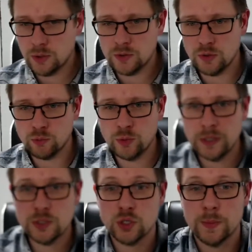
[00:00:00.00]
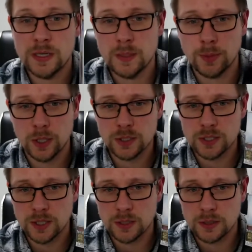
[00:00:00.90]
that really drew me into
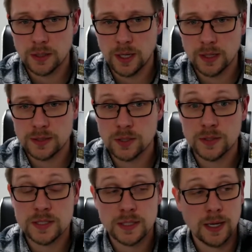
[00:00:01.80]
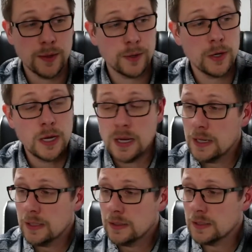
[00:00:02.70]
purchasing the two of these together.
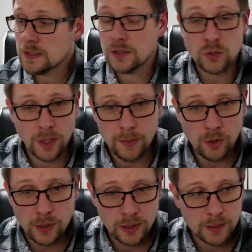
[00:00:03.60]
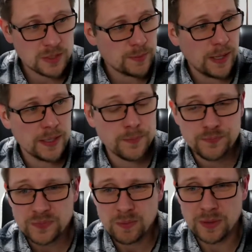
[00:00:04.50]
I say, don't get me wrong, I like my Spidey,
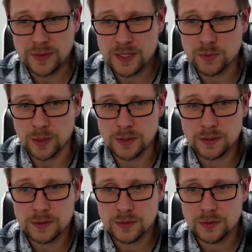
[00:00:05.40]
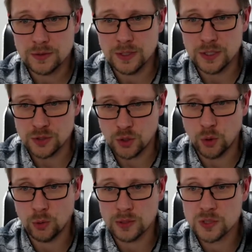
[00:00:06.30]
but this one is
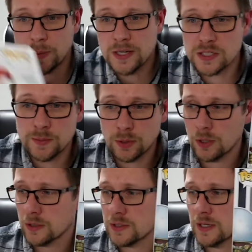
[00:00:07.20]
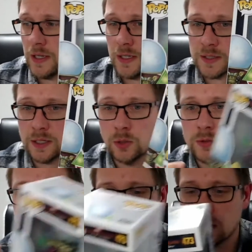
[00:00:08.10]
cool, especially because it is the glow in the
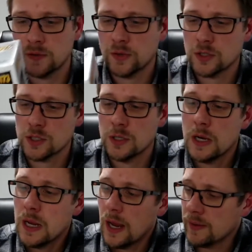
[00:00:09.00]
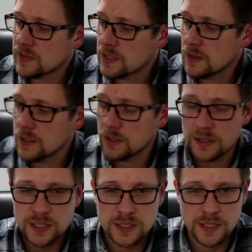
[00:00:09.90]
dark version. I've seen the
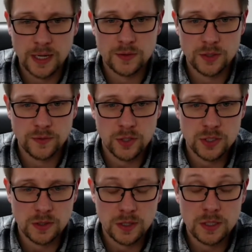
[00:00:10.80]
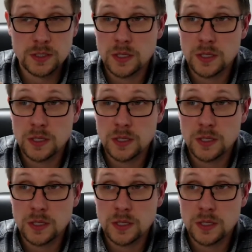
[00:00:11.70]
standard version of this